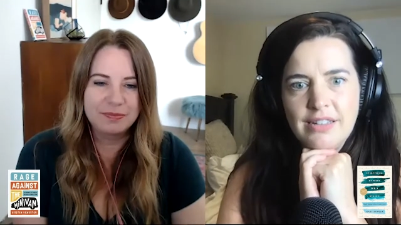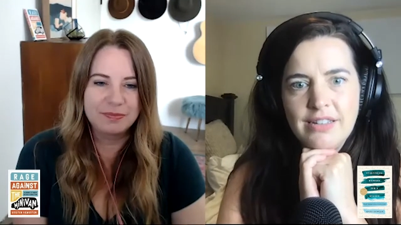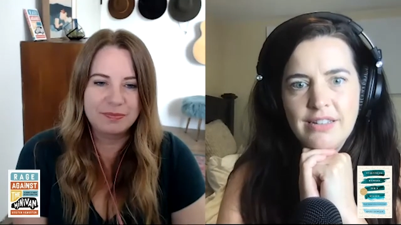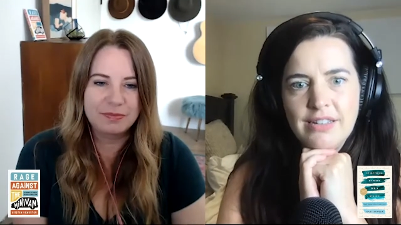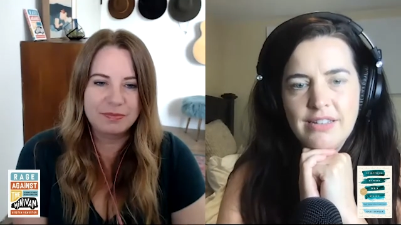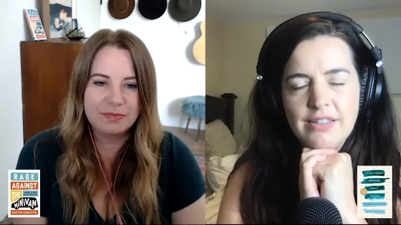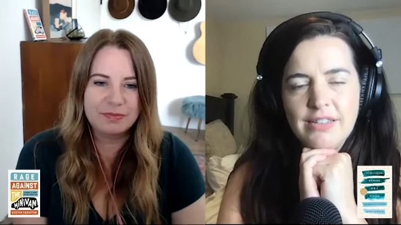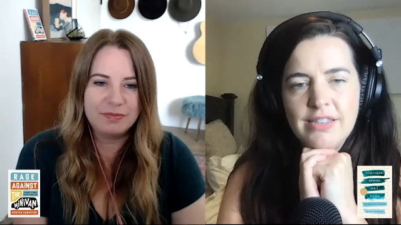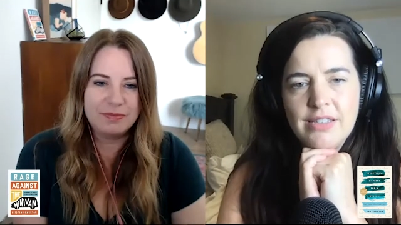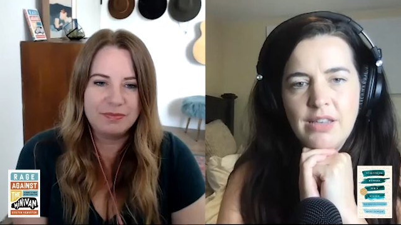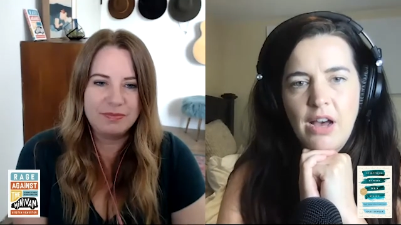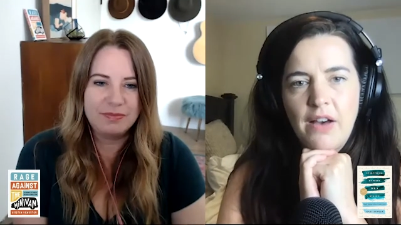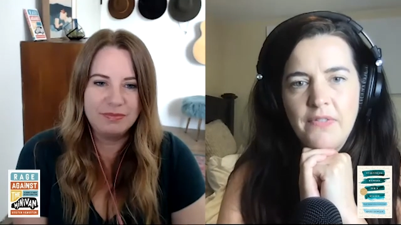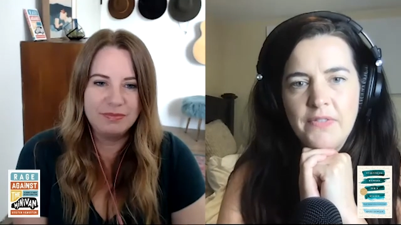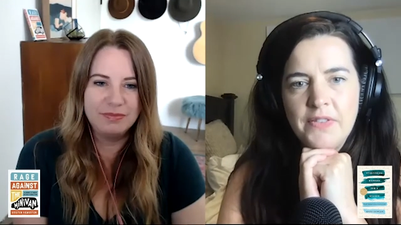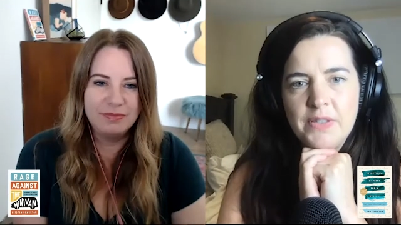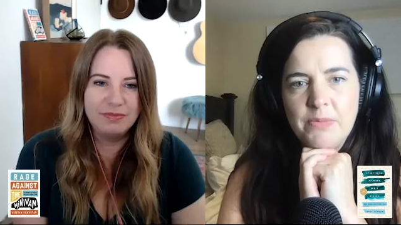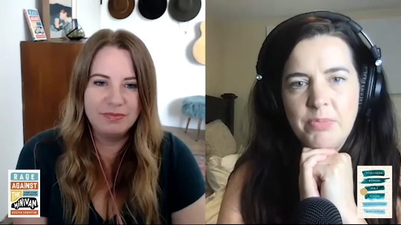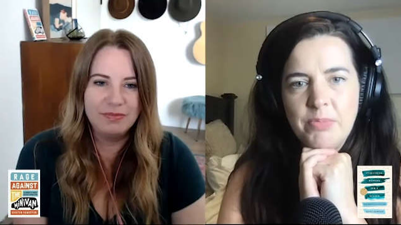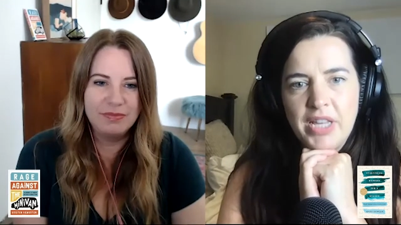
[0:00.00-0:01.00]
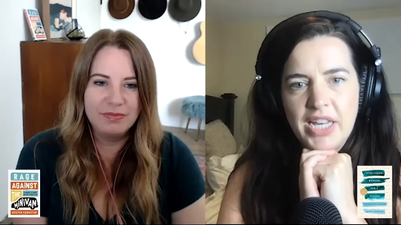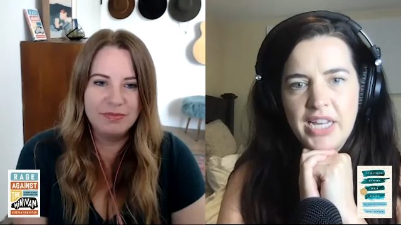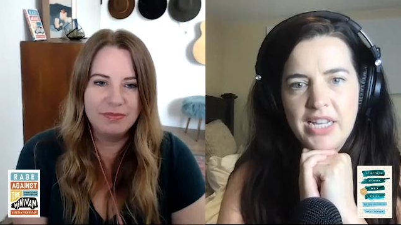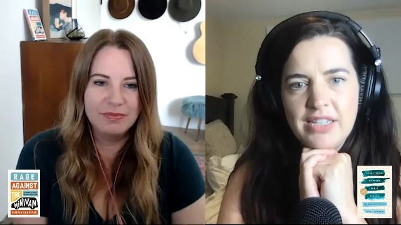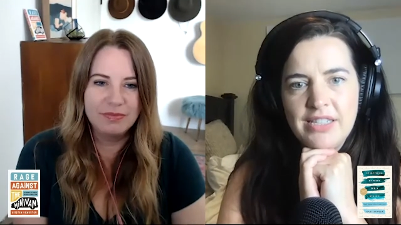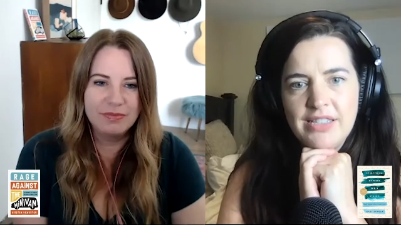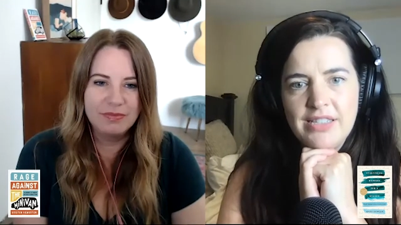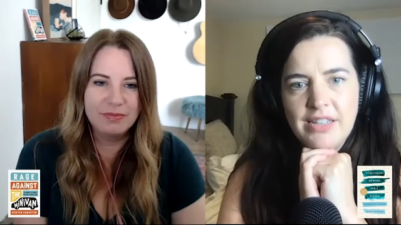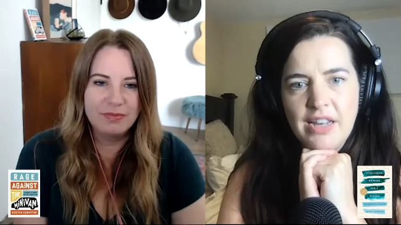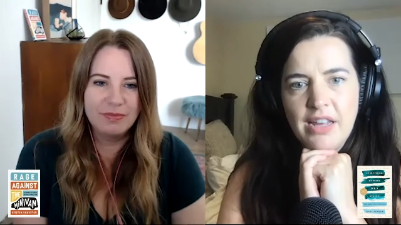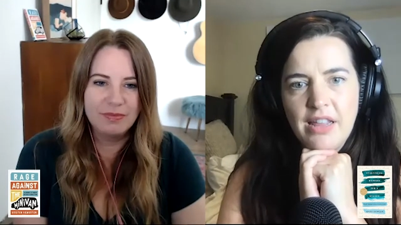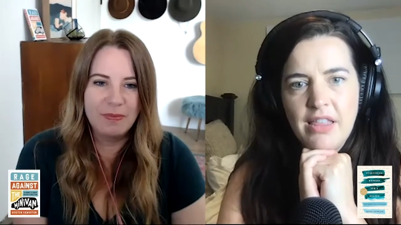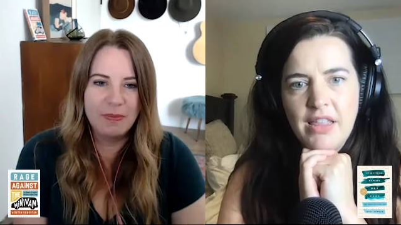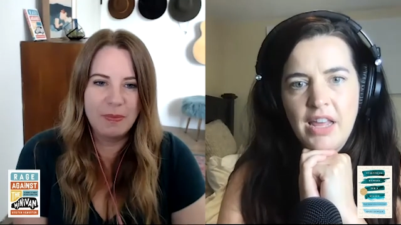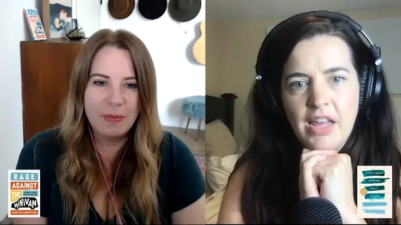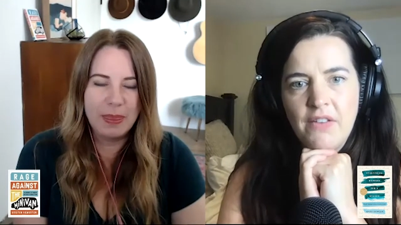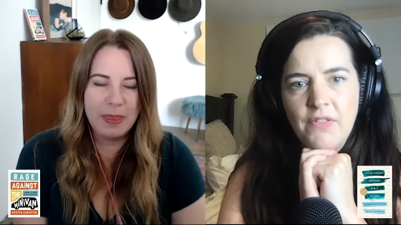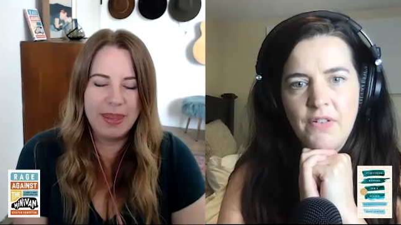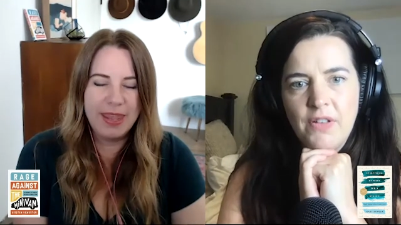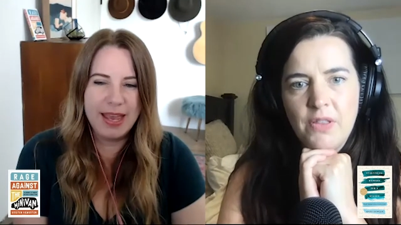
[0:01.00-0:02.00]
Speaker 1: soft place, I
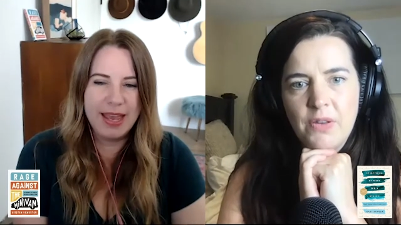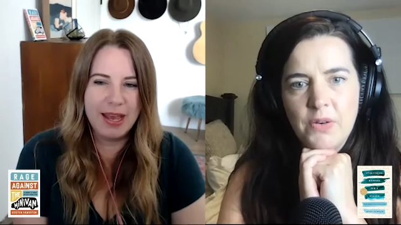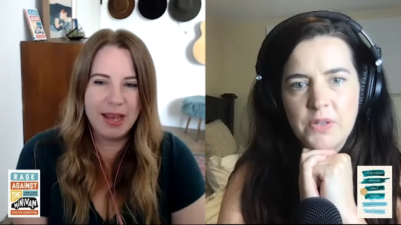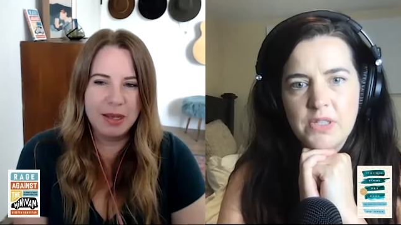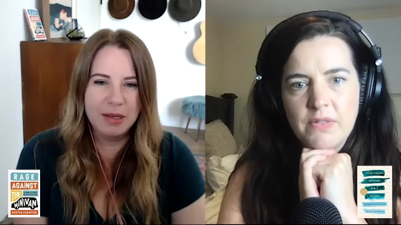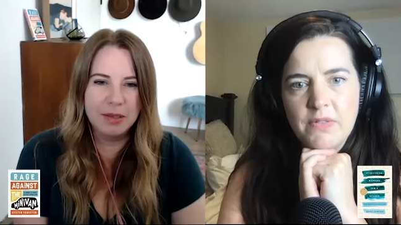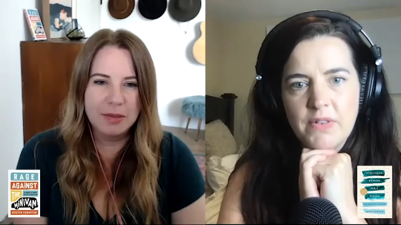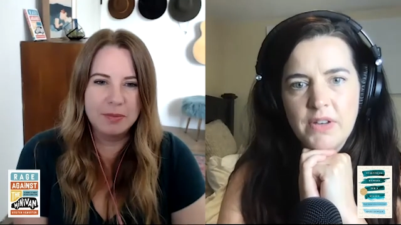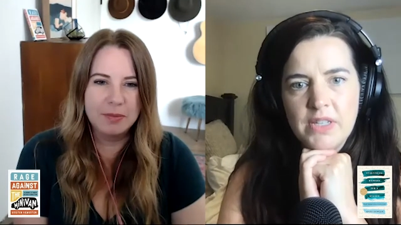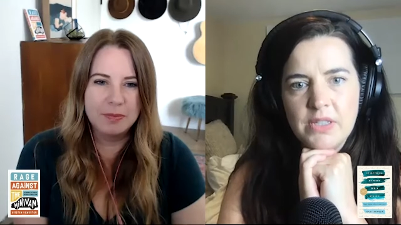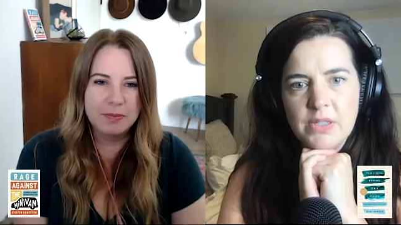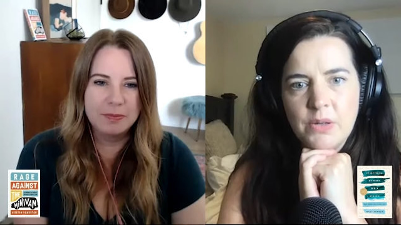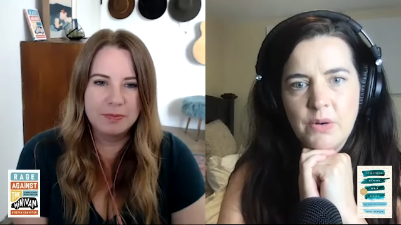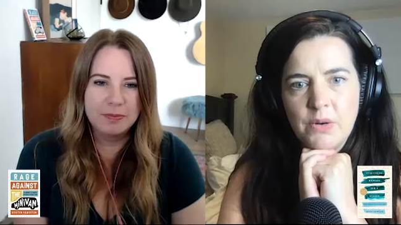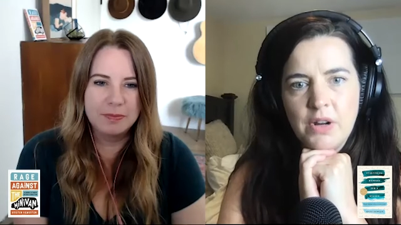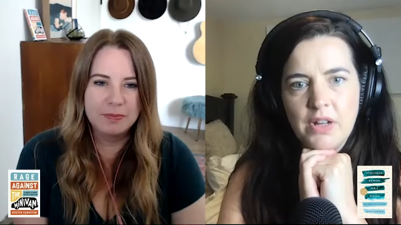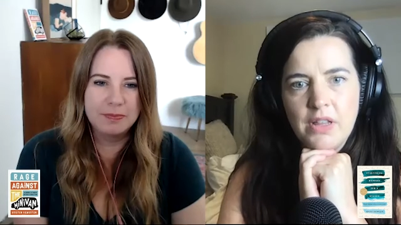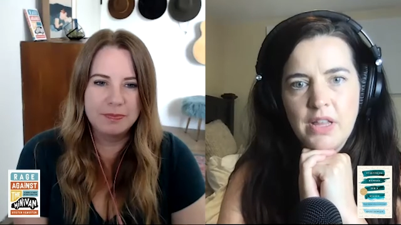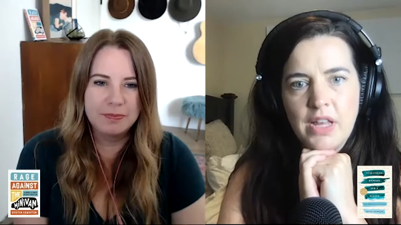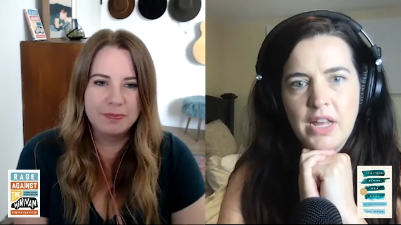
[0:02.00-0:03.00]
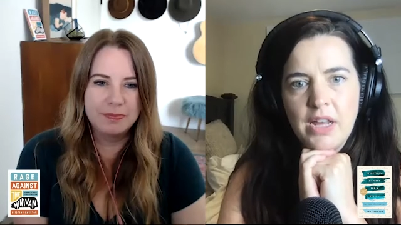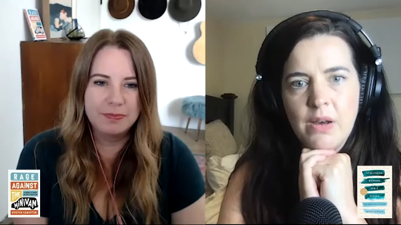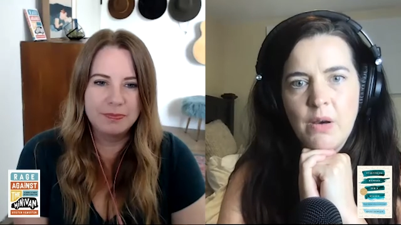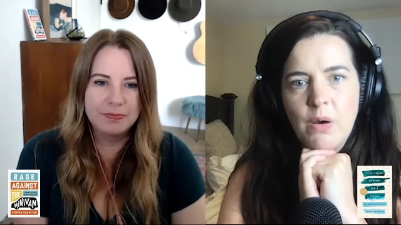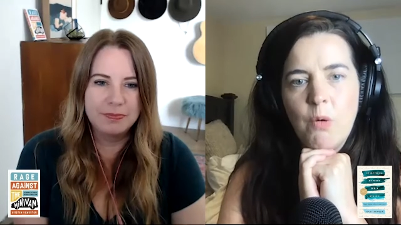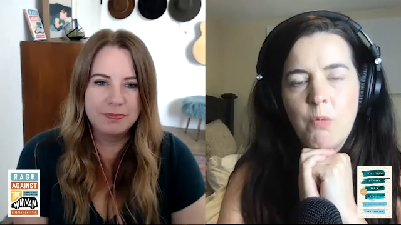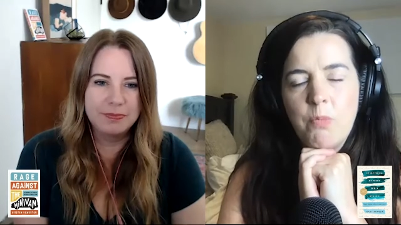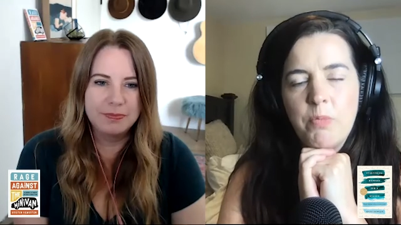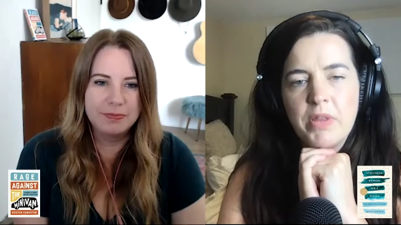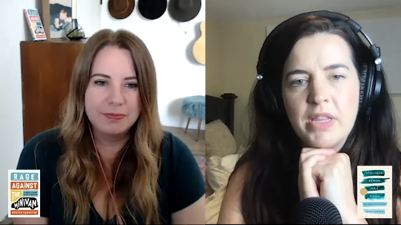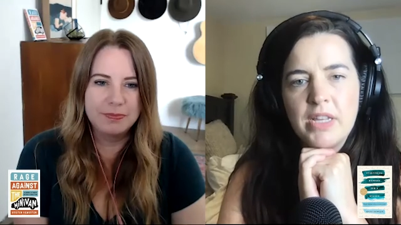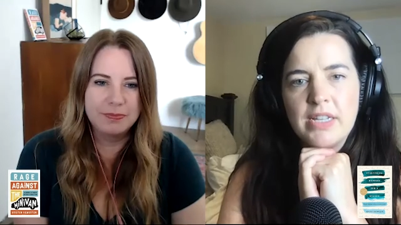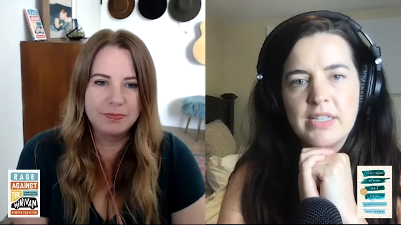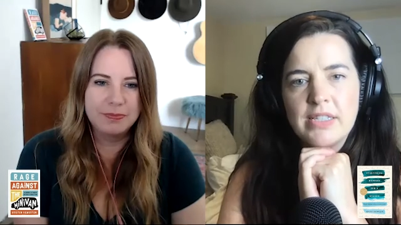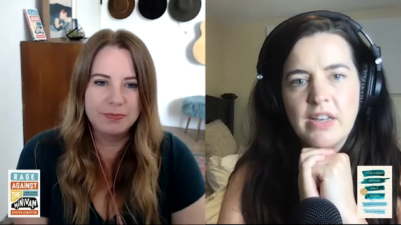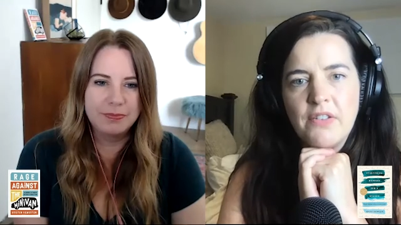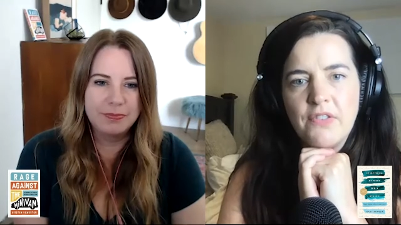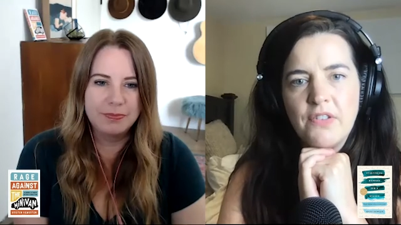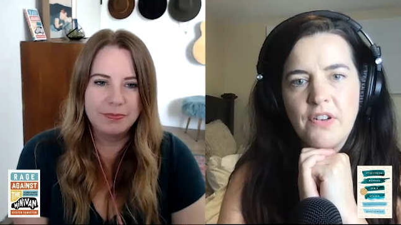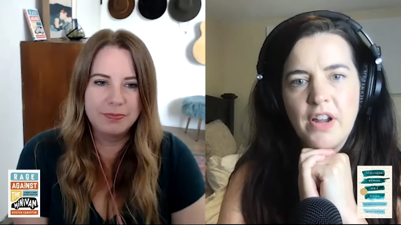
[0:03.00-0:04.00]
think, for yeah. those of us who are like openly
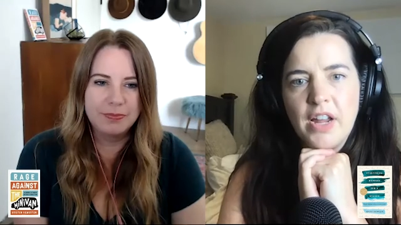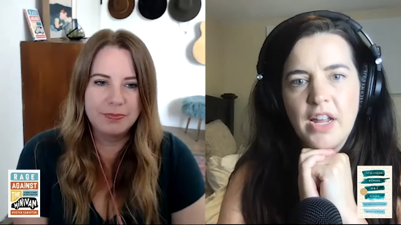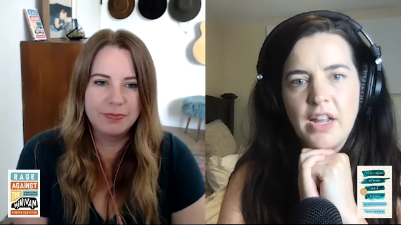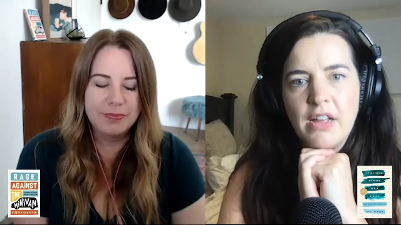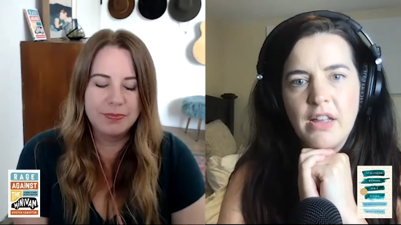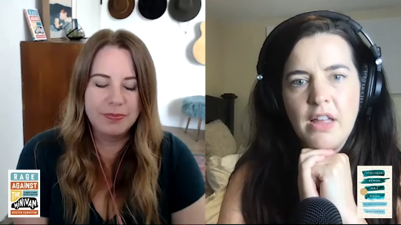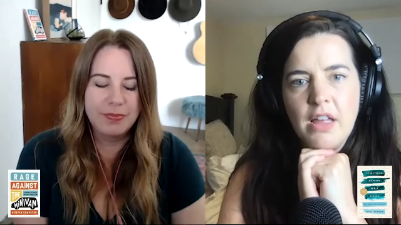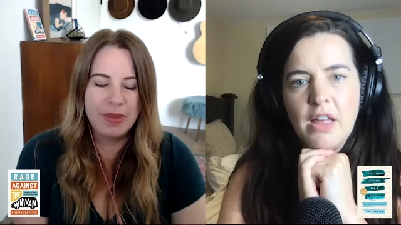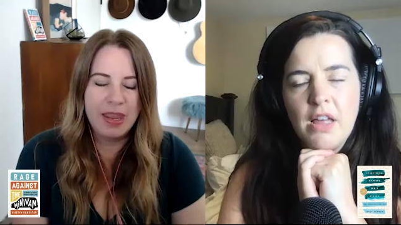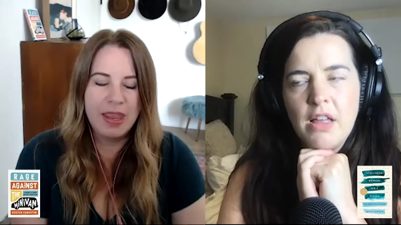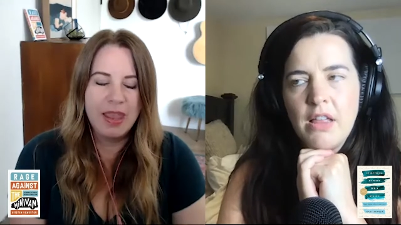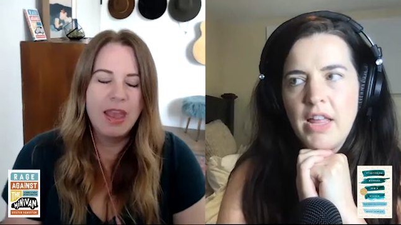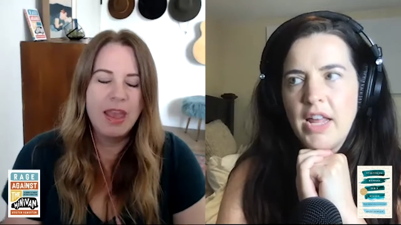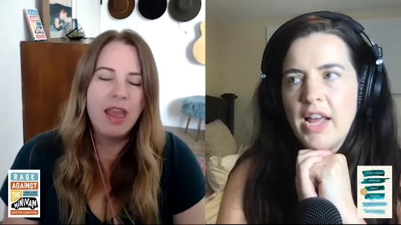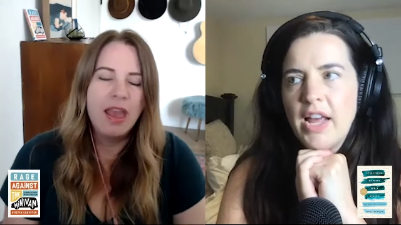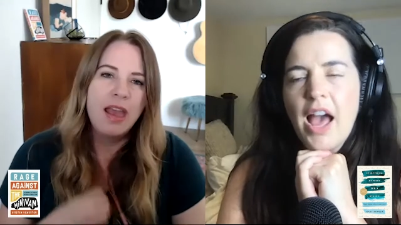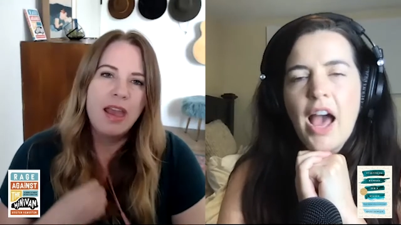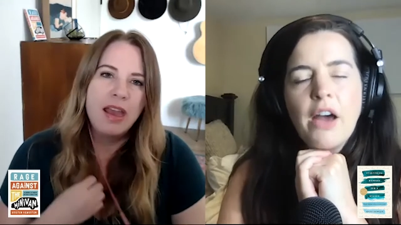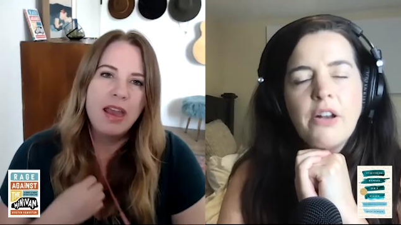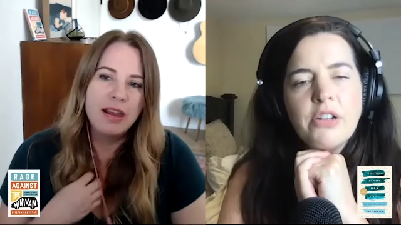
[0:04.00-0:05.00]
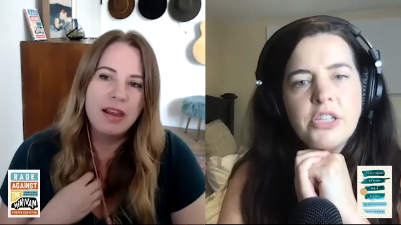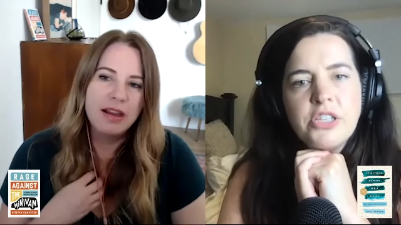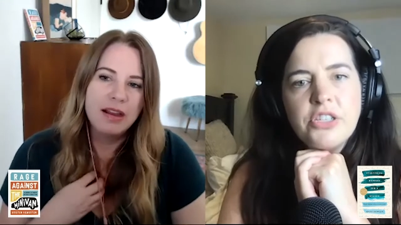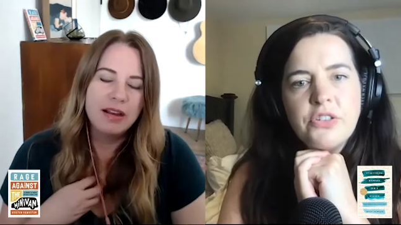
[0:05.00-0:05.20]
suffering. Like, how did you